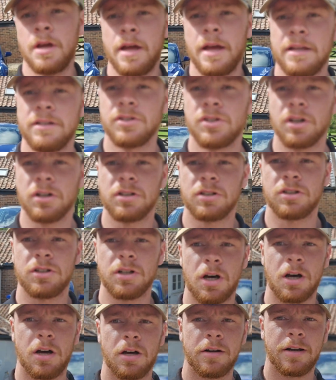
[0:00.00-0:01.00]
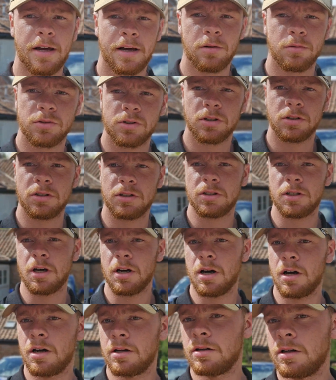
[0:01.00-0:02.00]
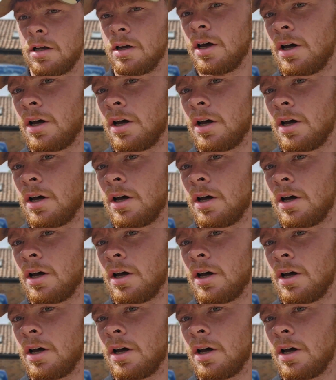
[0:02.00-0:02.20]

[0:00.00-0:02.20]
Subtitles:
Inside's done, outside's done,